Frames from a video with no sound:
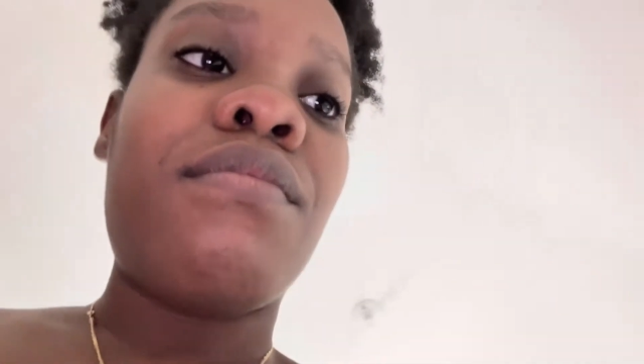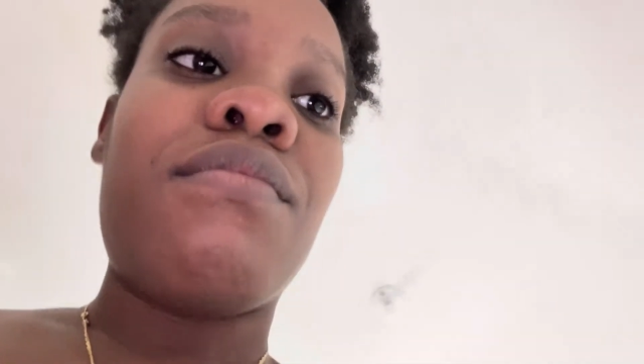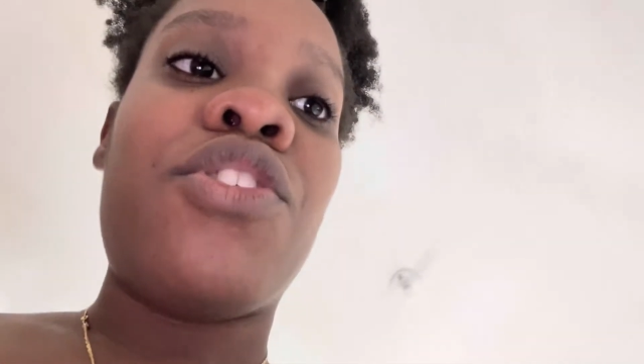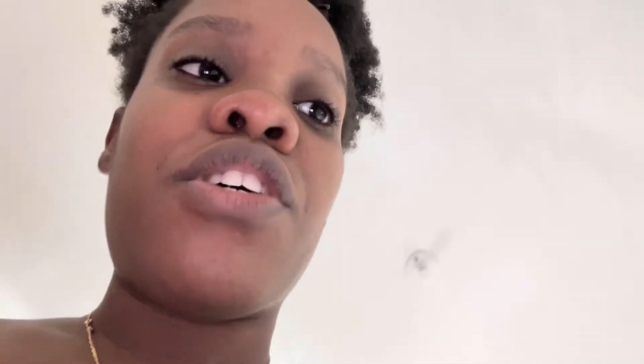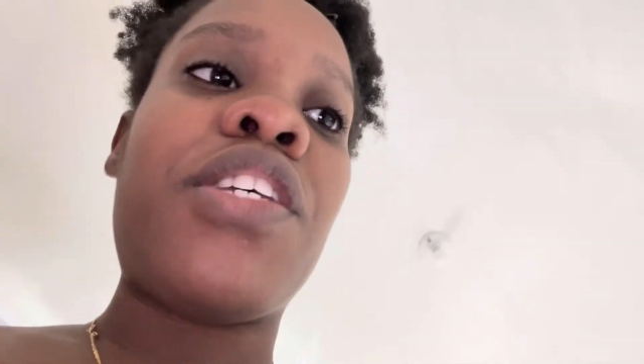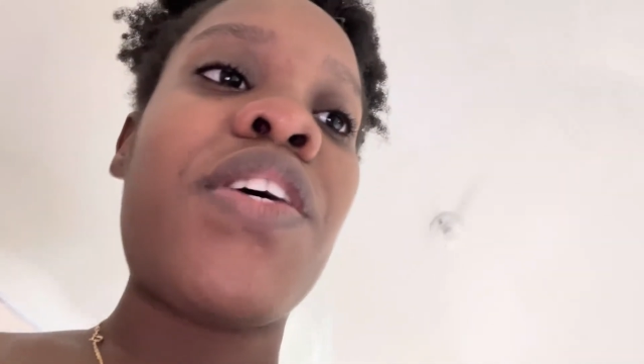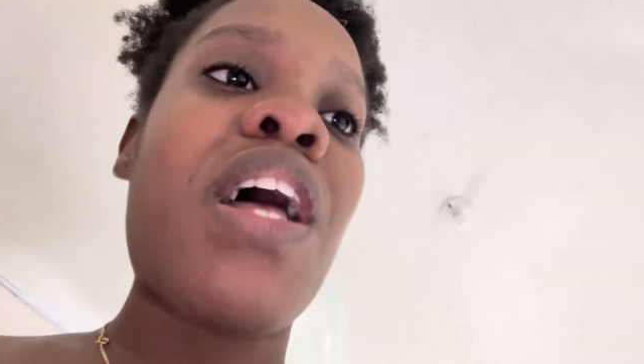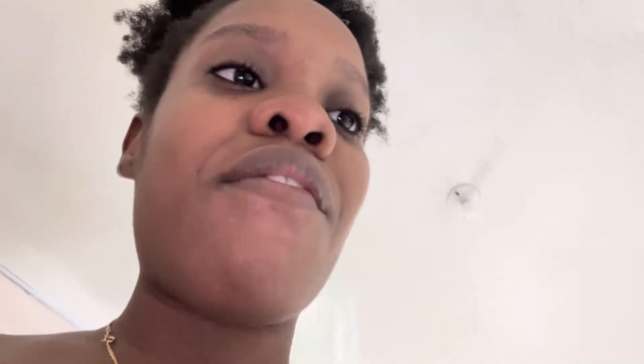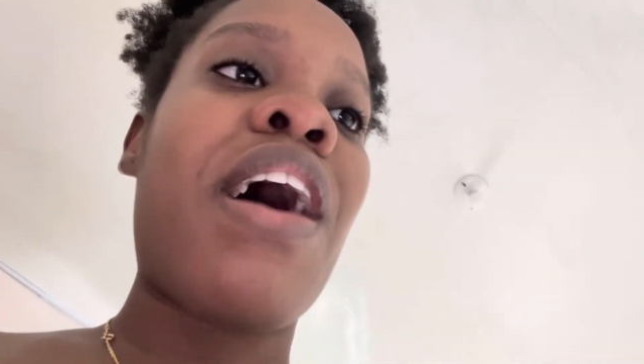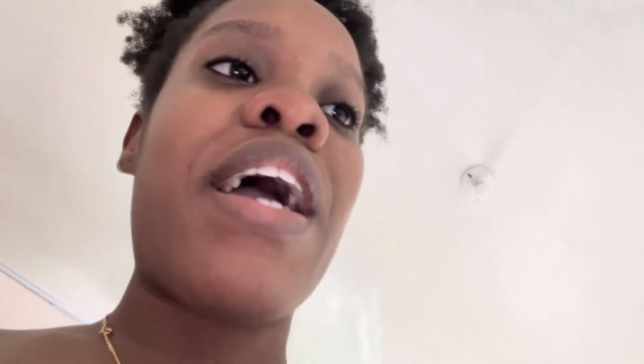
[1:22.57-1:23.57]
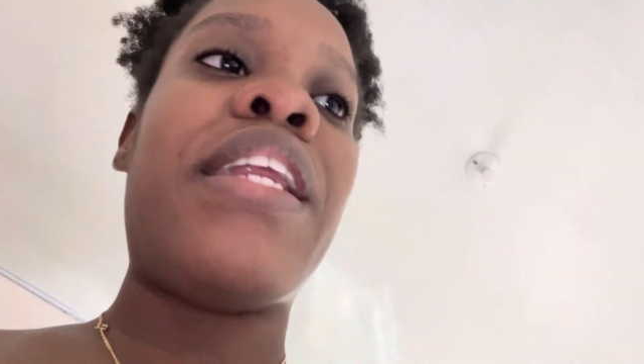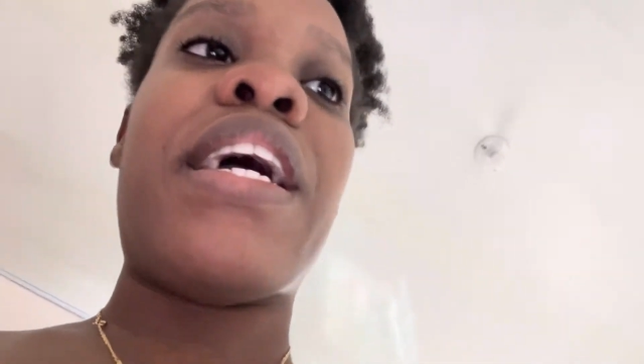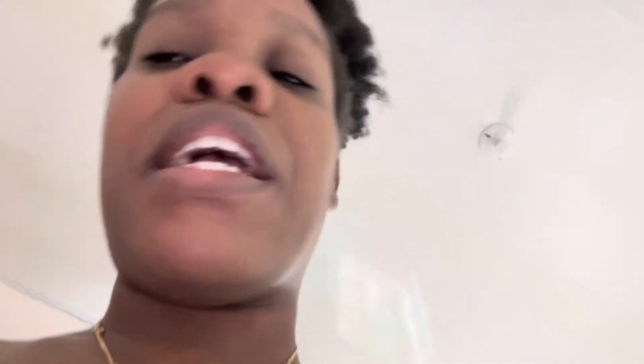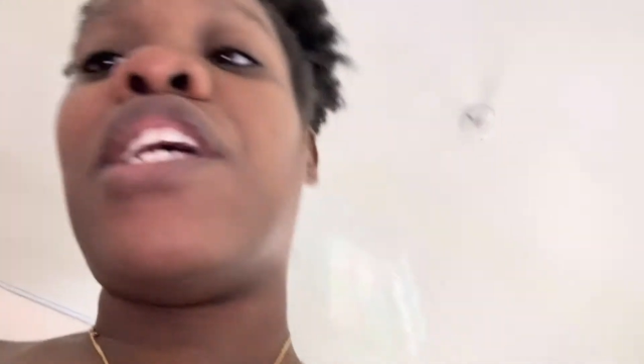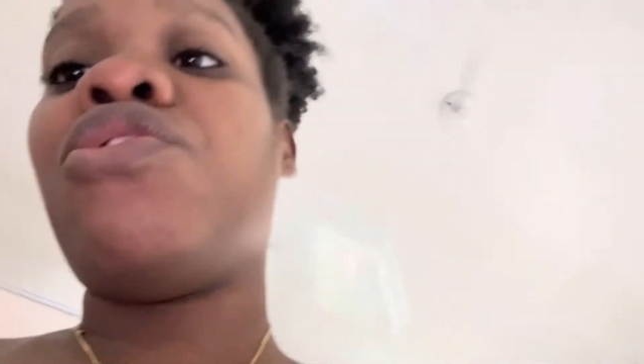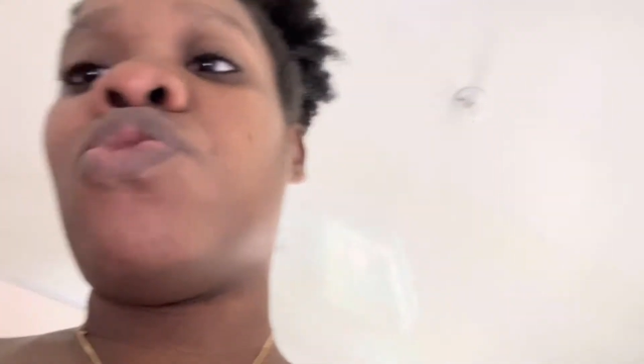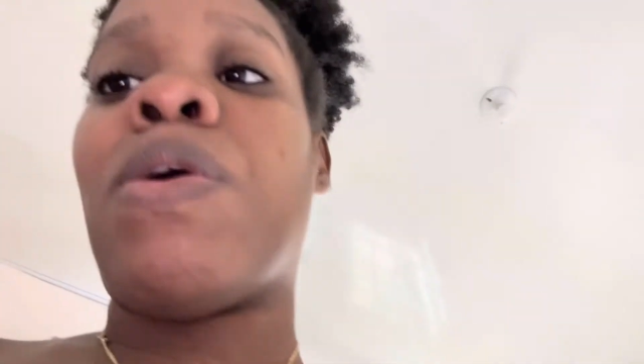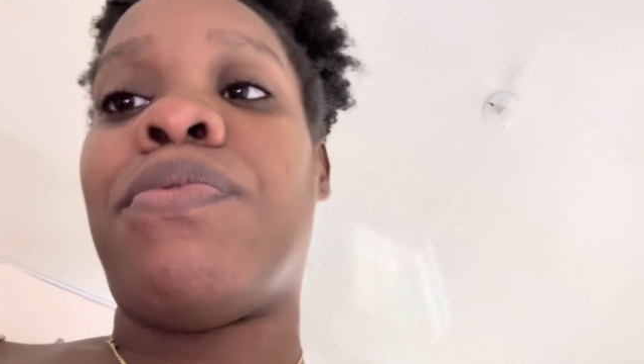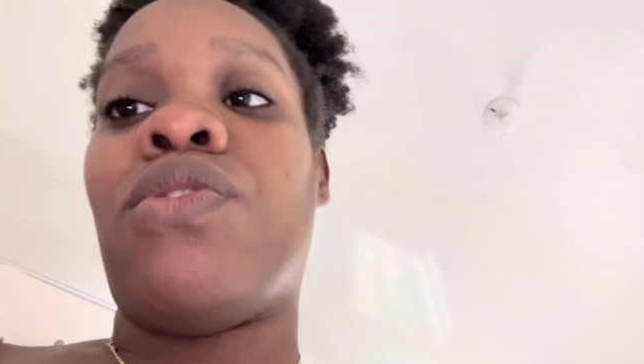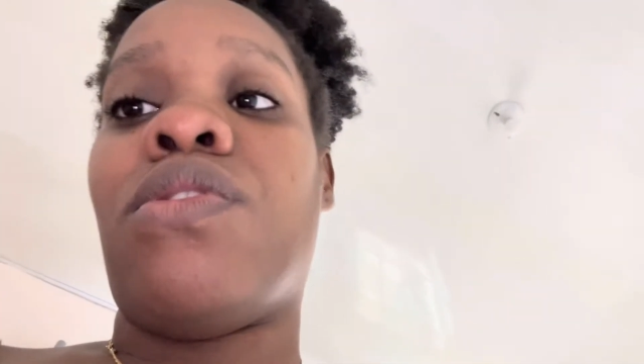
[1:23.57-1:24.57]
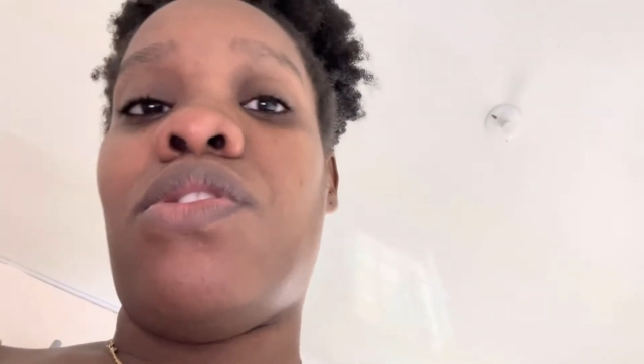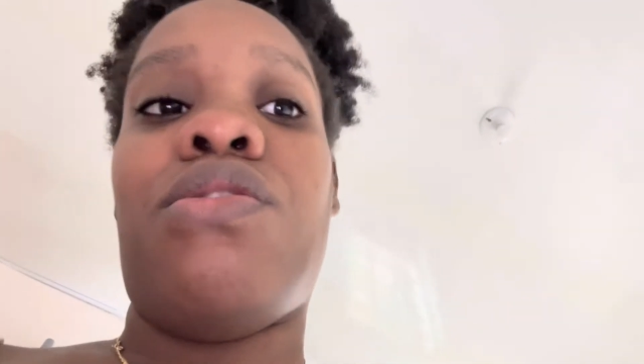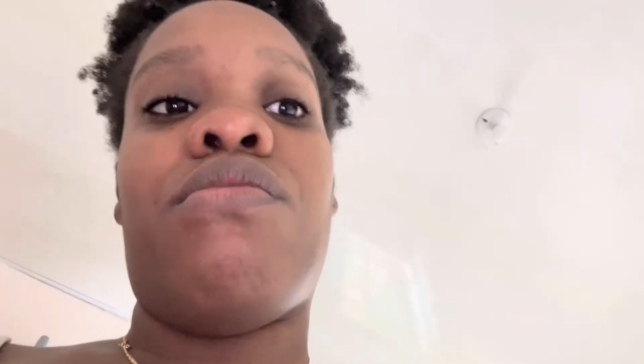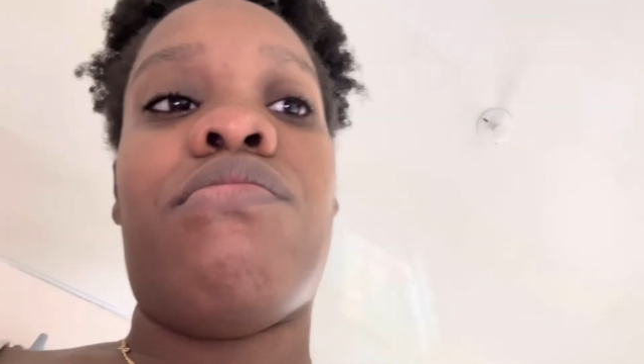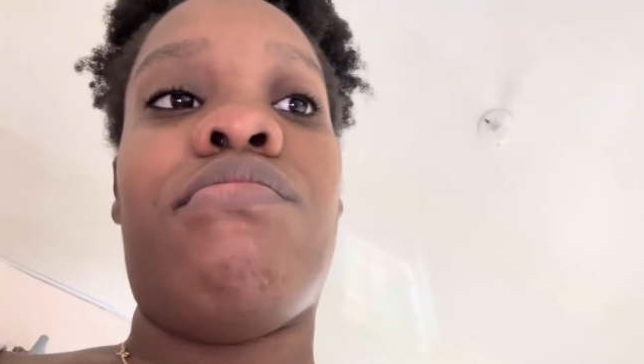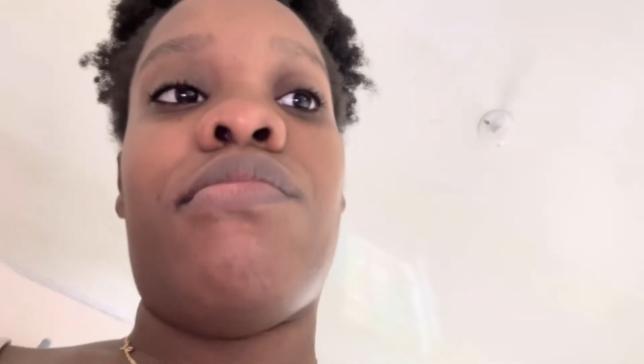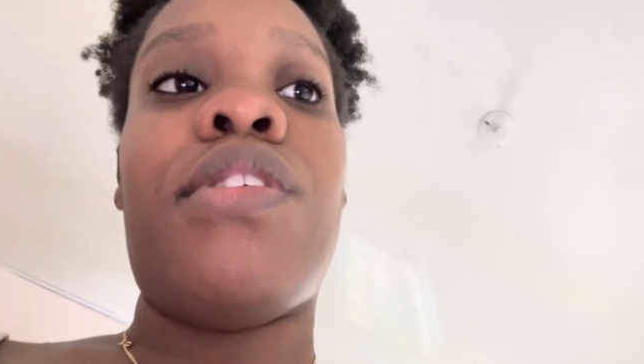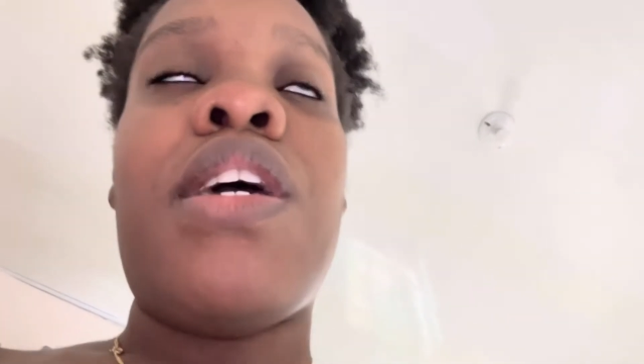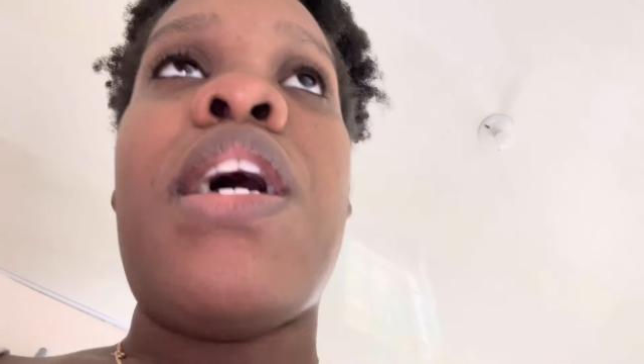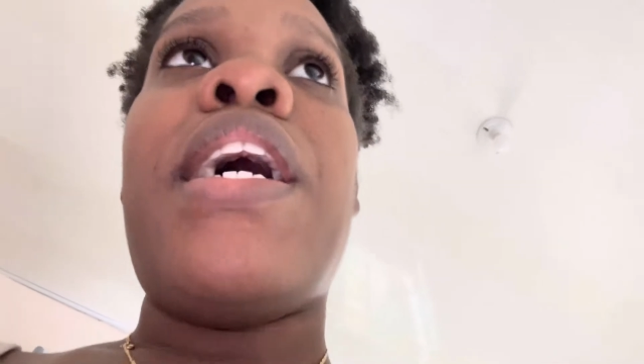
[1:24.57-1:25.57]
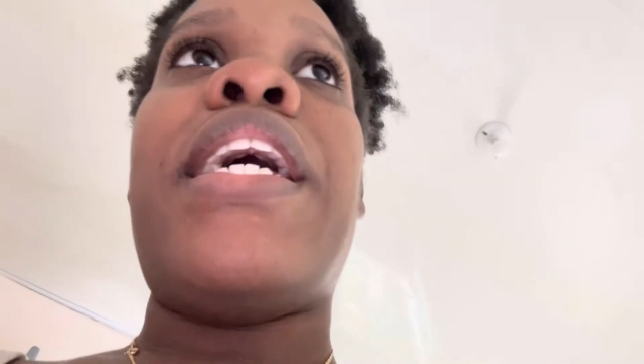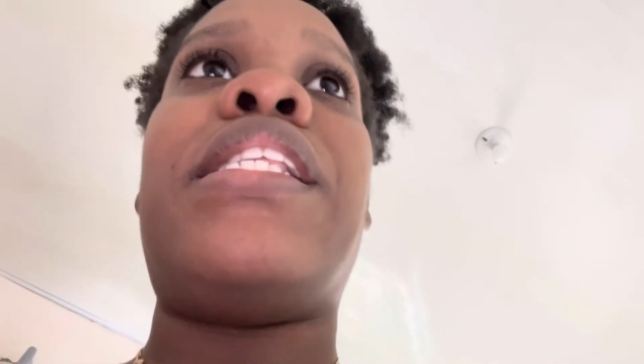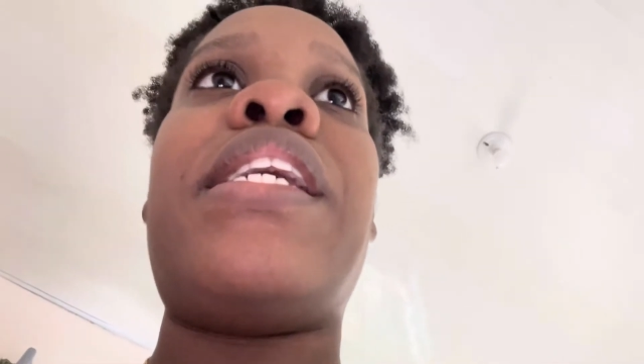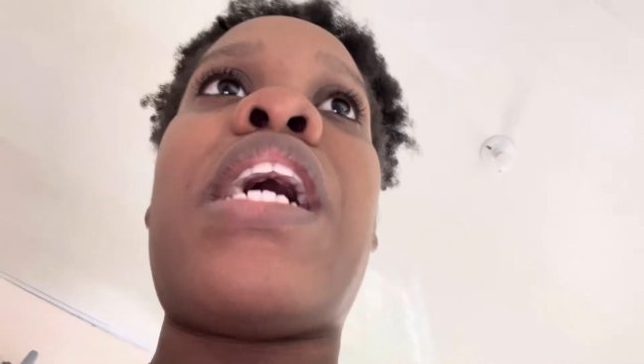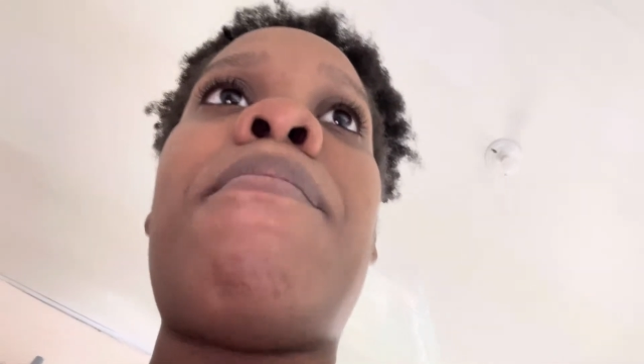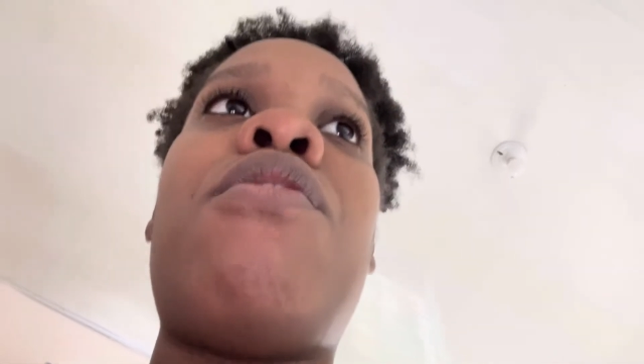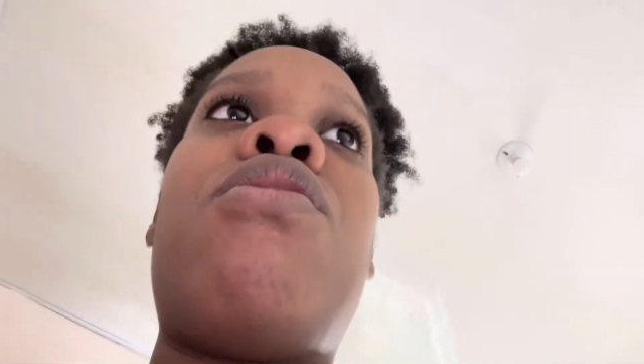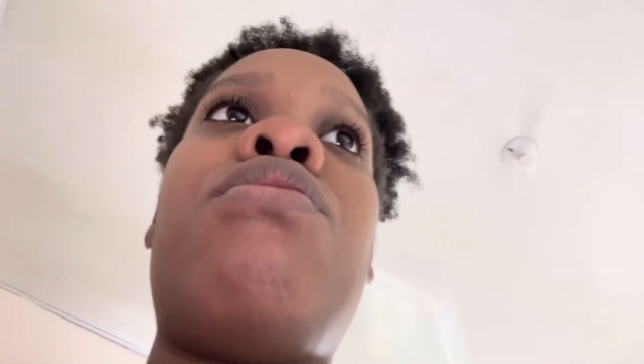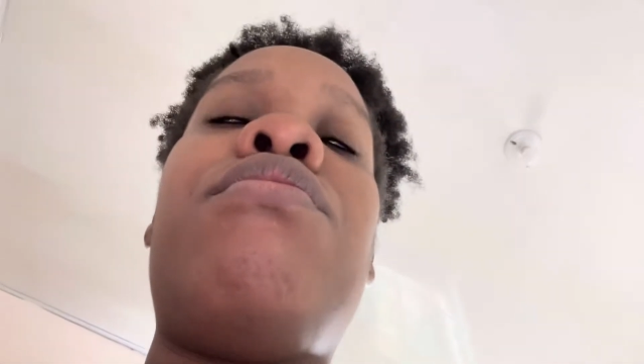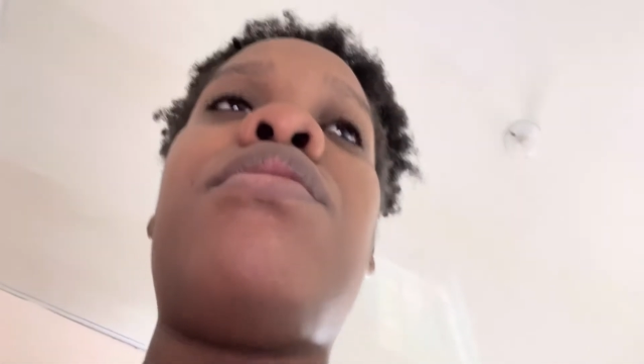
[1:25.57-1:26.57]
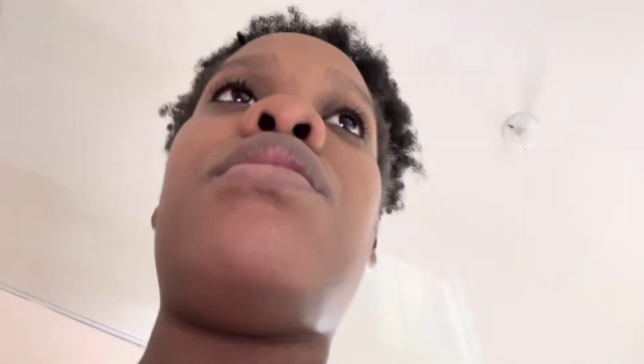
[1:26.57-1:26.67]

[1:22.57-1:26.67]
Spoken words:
Just so to have an idea, and I just use web source. So it take about